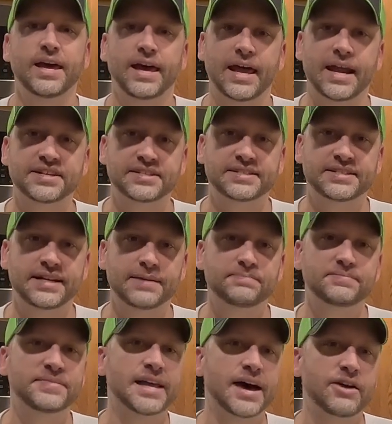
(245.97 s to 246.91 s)
And as a
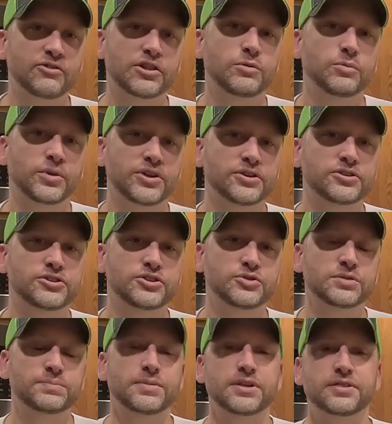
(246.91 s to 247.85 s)
tip, not only will your
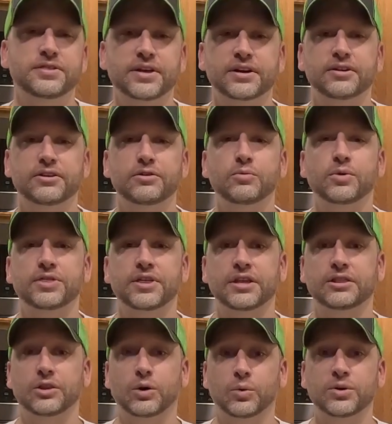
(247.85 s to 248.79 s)
juice be thicker with
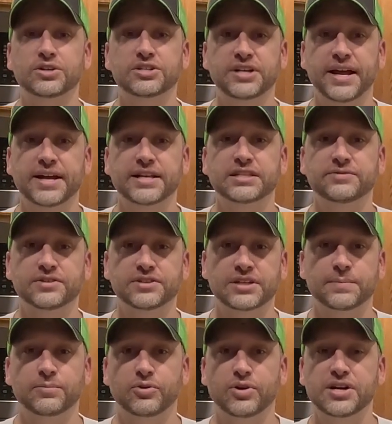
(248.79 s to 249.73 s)
a lower chance for
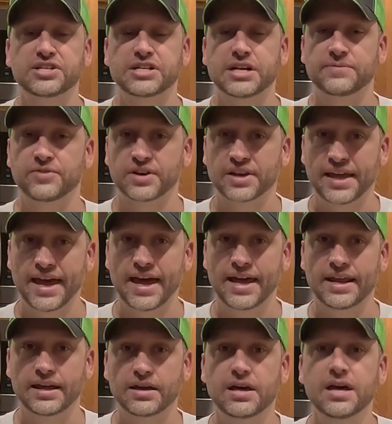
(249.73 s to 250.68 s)
separation after
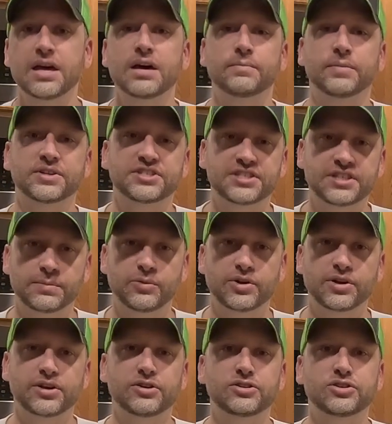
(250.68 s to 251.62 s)
canning, but
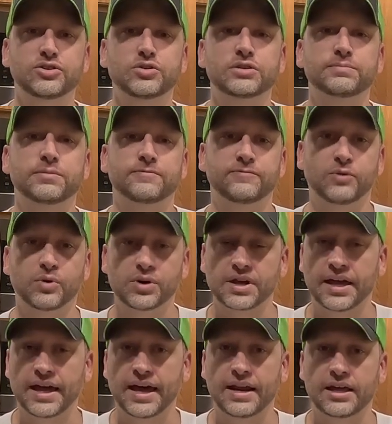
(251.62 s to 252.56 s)
simmering your juice before
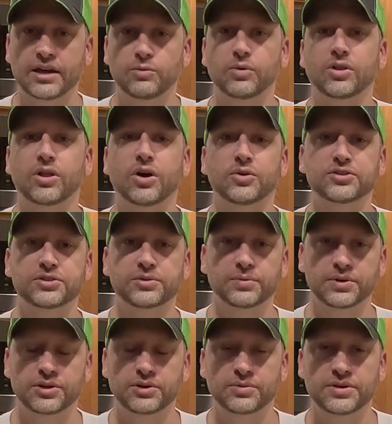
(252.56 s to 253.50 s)
canning will
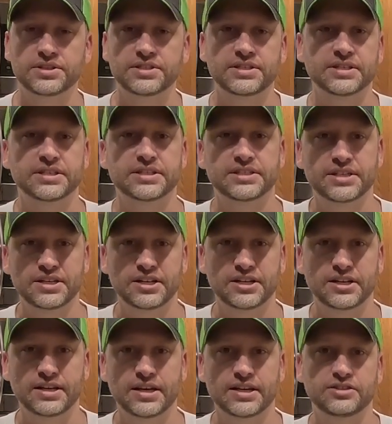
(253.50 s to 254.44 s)
also increase the
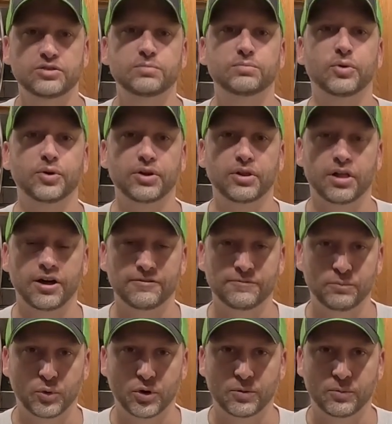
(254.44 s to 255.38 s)
acidity as you boil
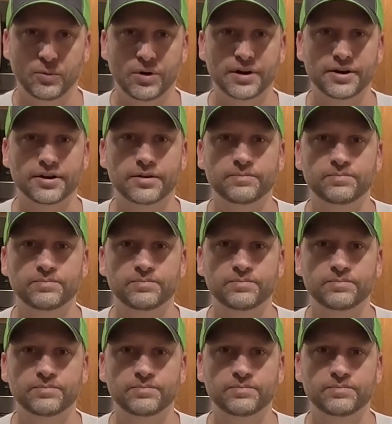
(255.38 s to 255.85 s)
off more water.